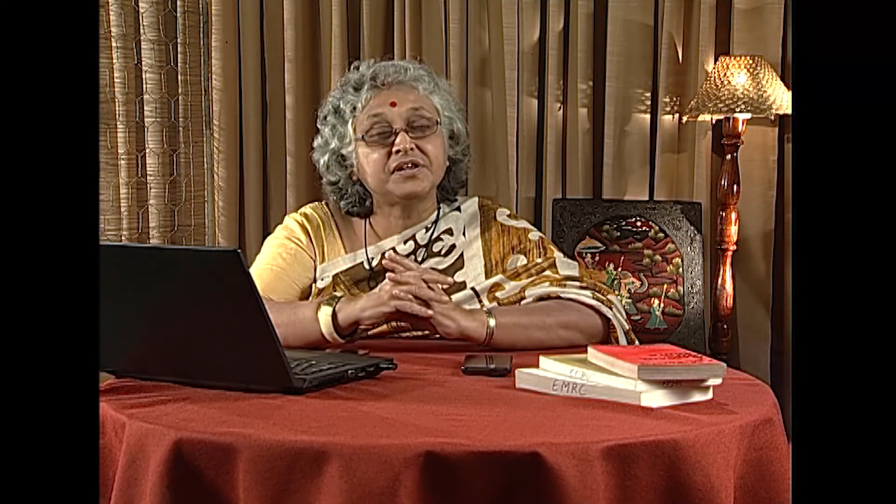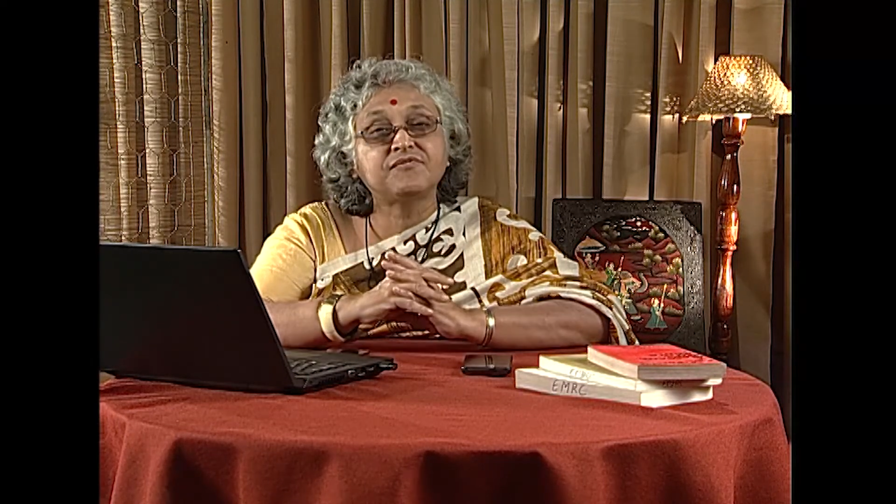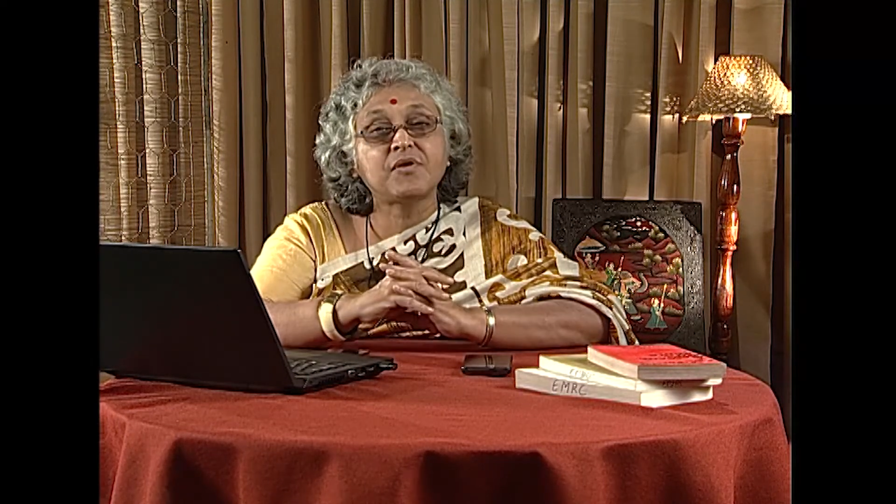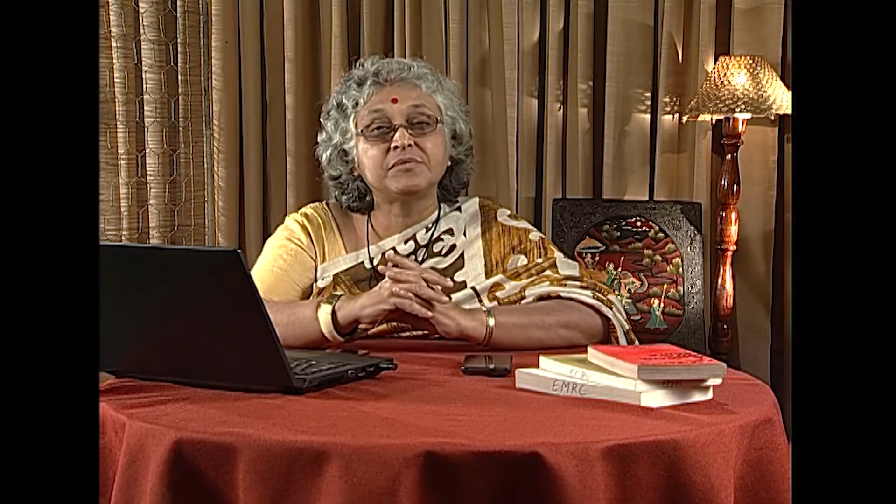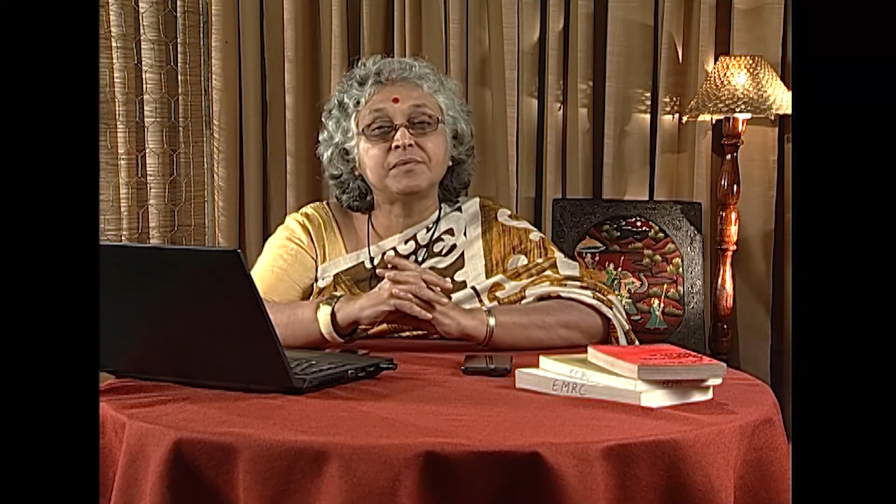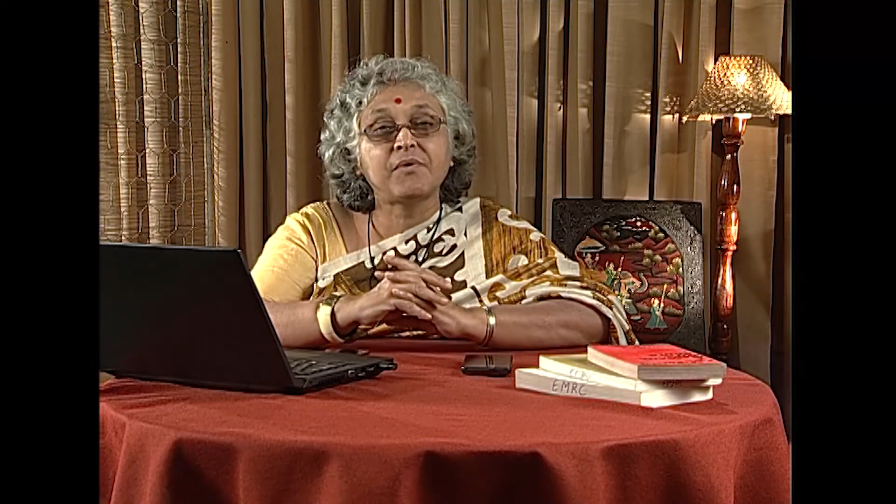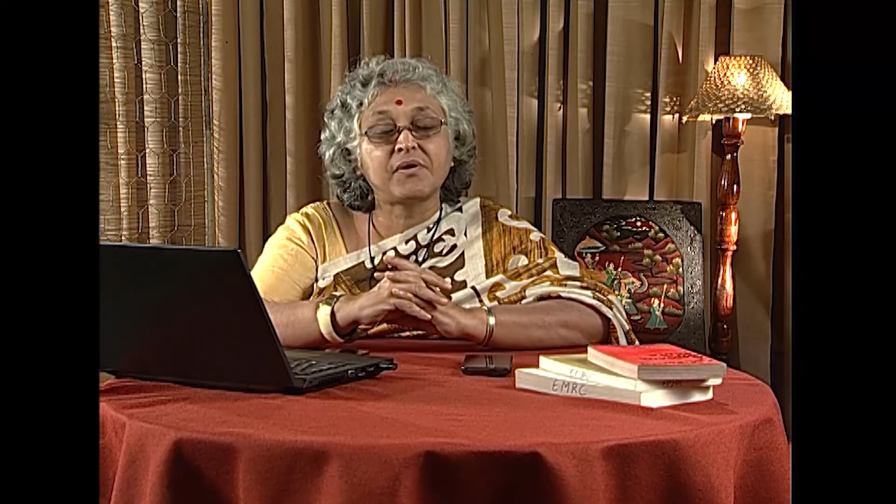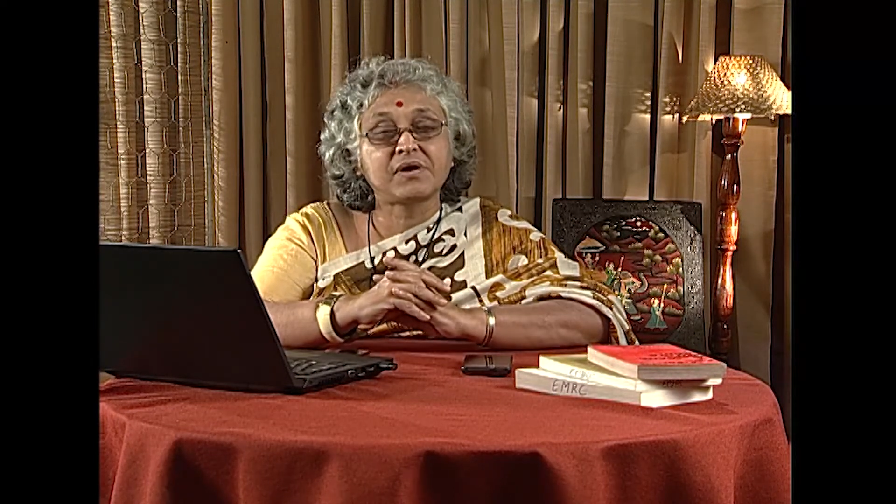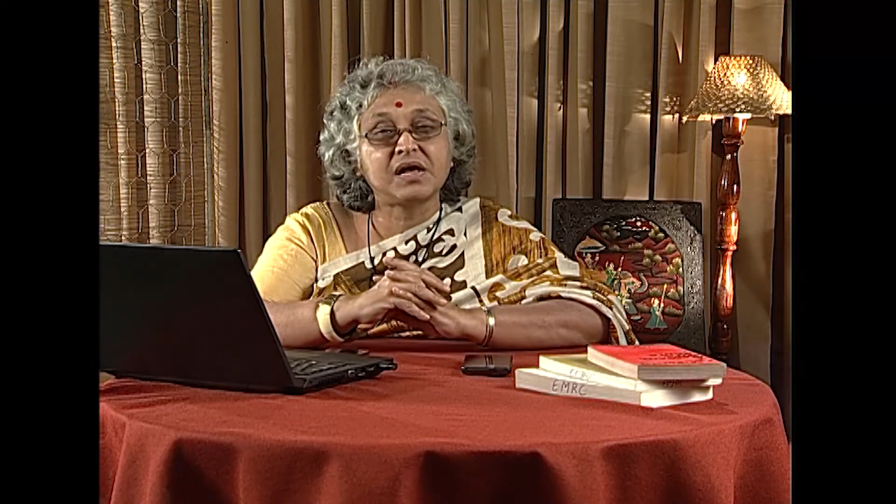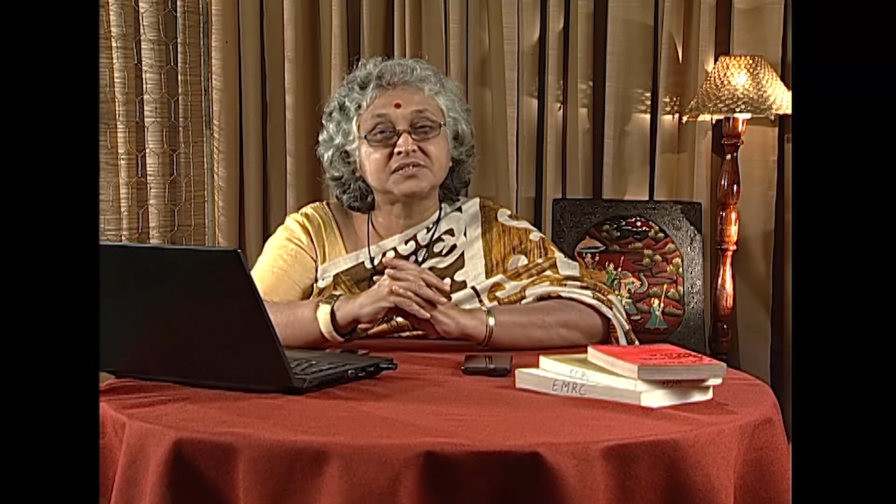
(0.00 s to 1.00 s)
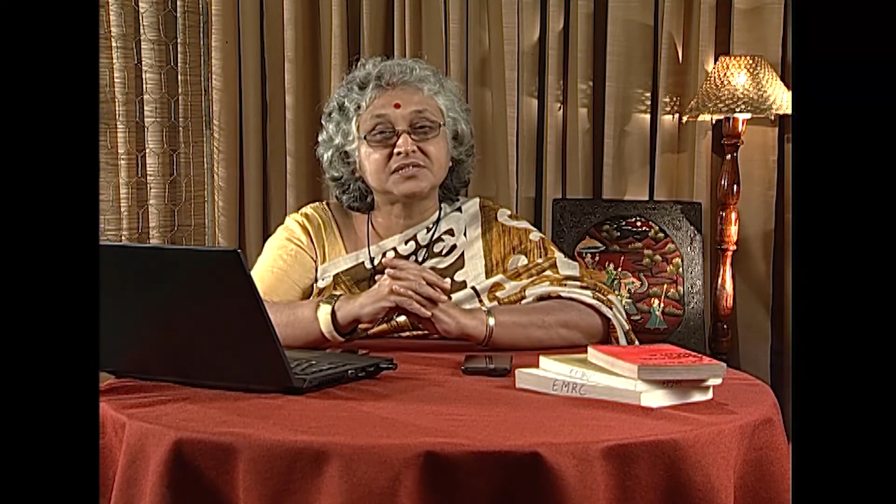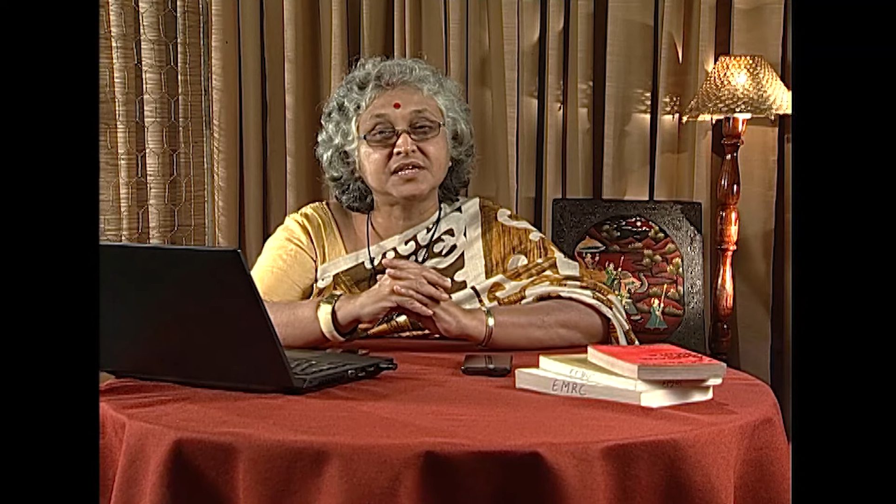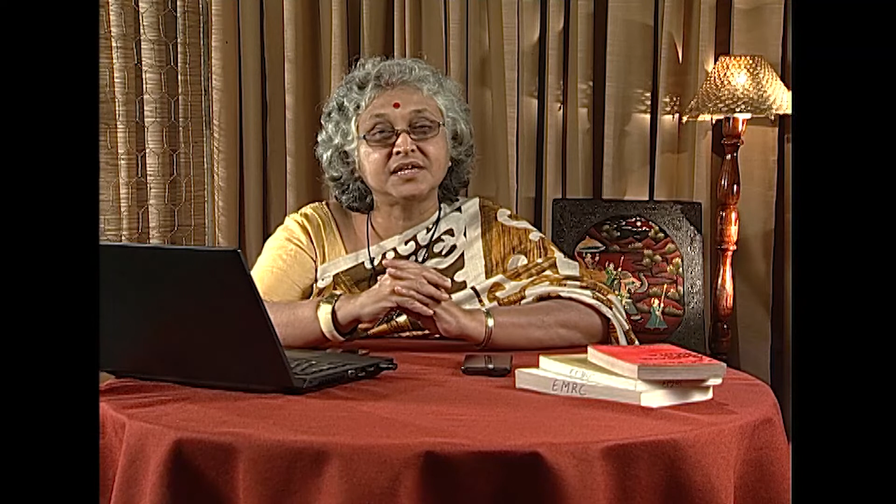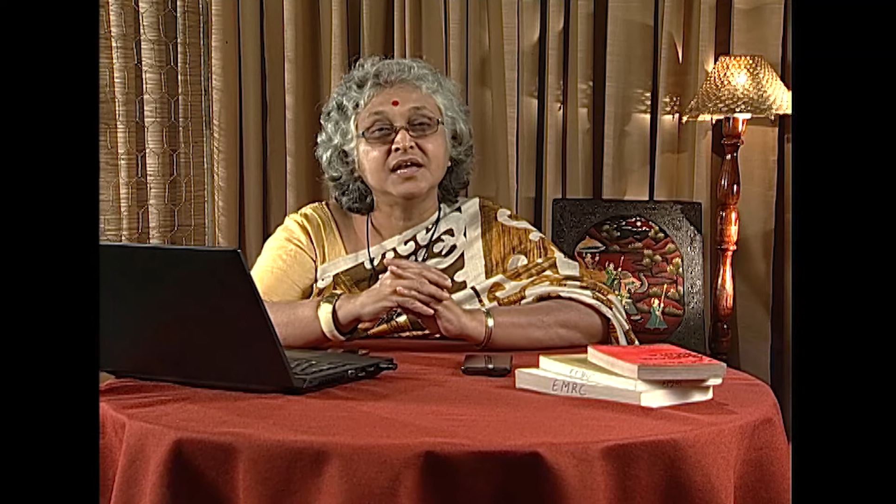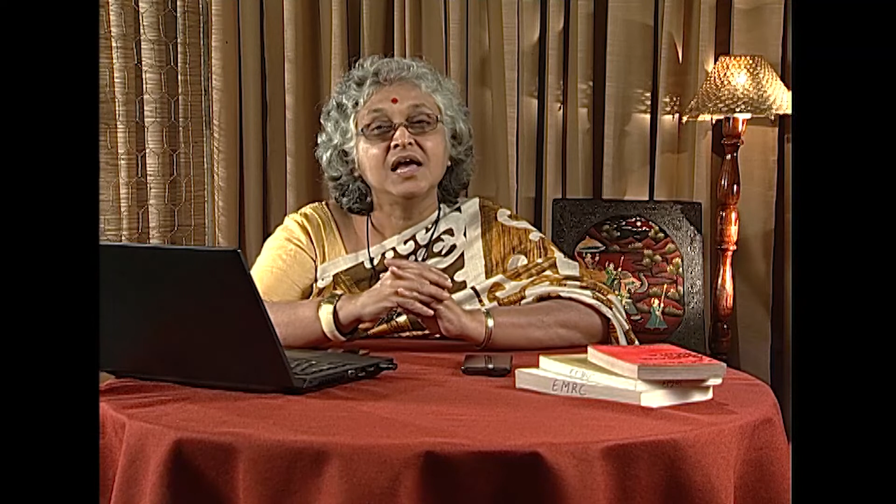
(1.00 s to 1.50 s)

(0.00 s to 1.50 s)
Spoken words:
from the broadcasting,